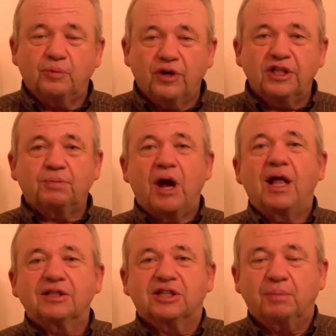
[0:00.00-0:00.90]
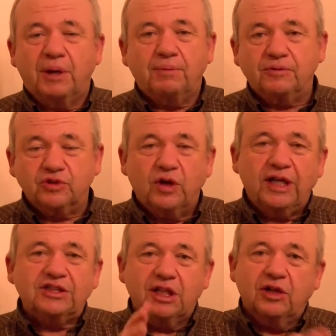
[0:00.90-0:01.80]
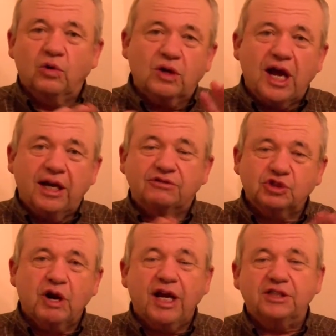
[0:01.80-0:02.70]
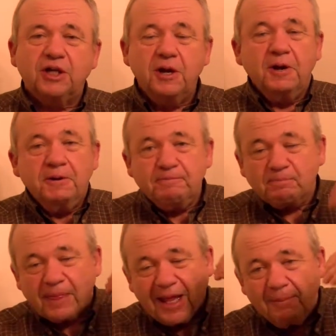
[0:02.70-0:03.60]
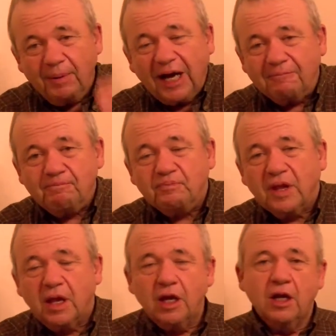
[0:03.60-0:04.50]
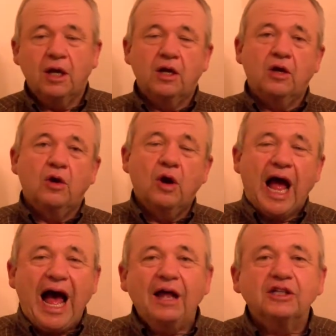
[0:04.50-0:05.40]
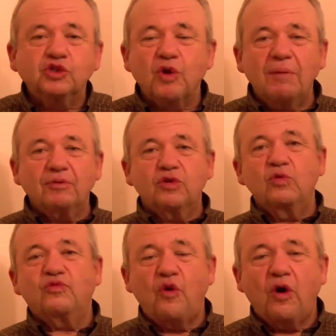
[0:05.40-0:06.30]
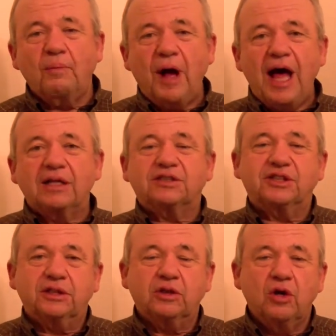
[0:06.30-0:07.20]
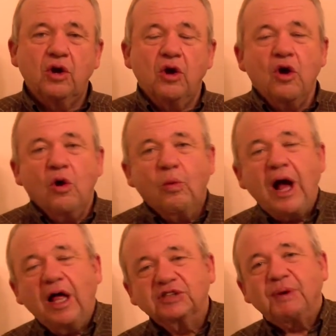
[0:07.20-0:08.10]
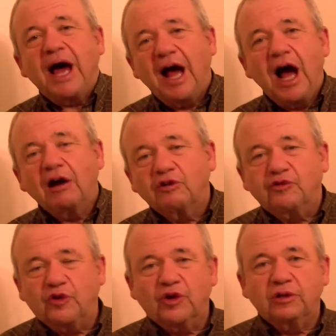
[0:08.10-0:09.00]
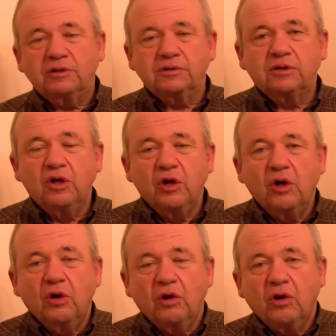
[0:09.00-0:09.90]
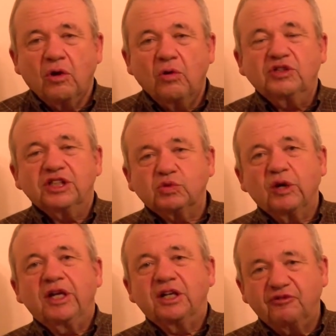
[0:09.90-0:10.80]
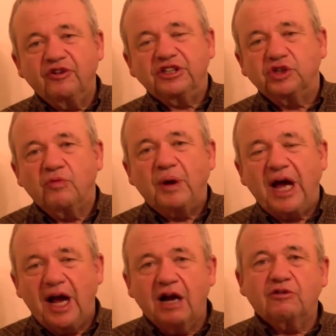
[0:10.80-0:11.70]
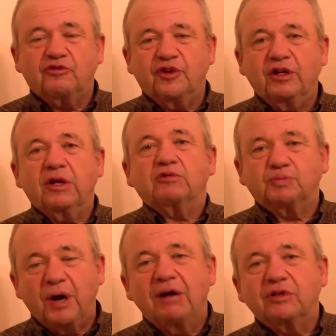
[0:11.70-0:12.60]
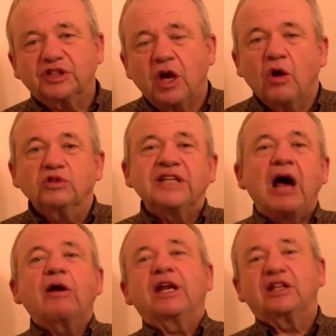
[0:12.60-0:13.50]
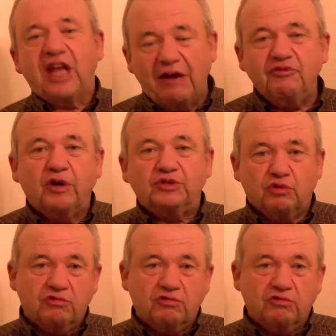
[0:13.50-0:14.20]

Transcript: British policy people. So that's a little kind of strange. But how does Trump do foreign policy? Well, his biographer, who just read an official biography that was published, who's now getting death threats for